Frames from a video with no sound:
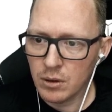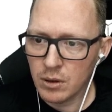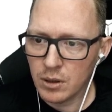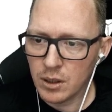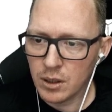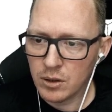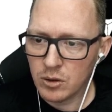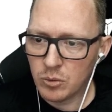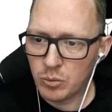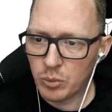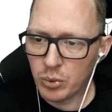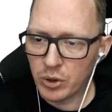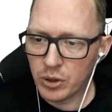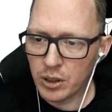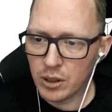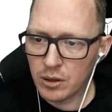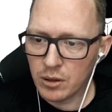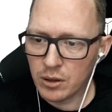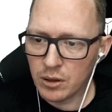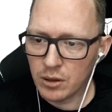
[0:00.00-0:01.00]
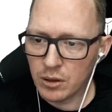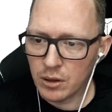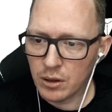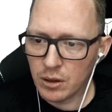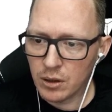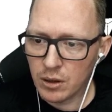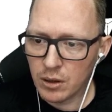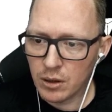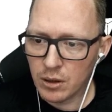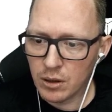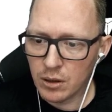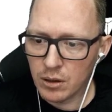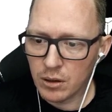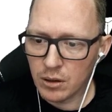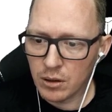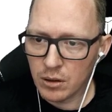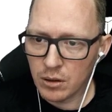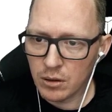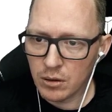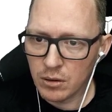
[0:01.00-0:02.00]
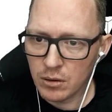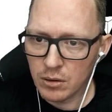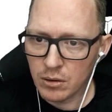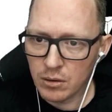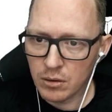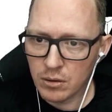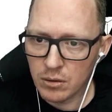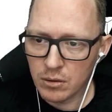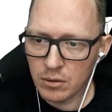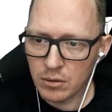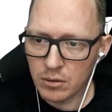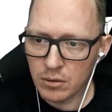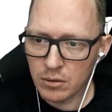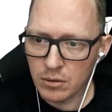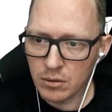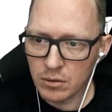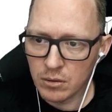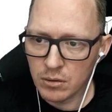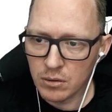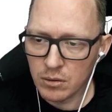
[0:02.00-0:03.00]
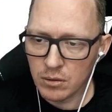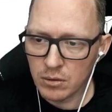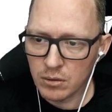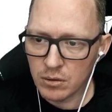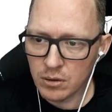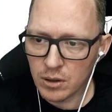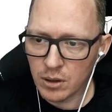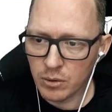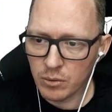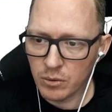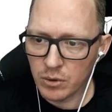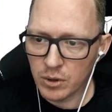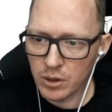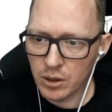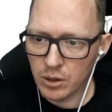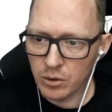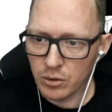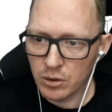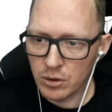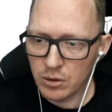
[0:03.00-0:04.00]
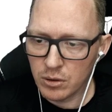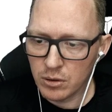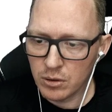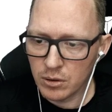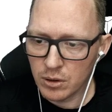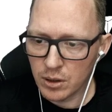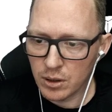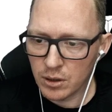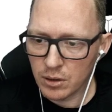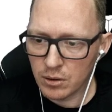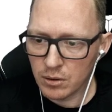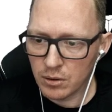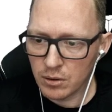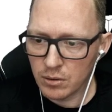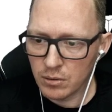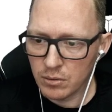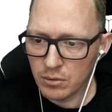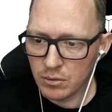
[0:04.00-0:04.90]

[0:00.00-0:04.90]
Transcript: Let's put it in the, and we're good. I don't know.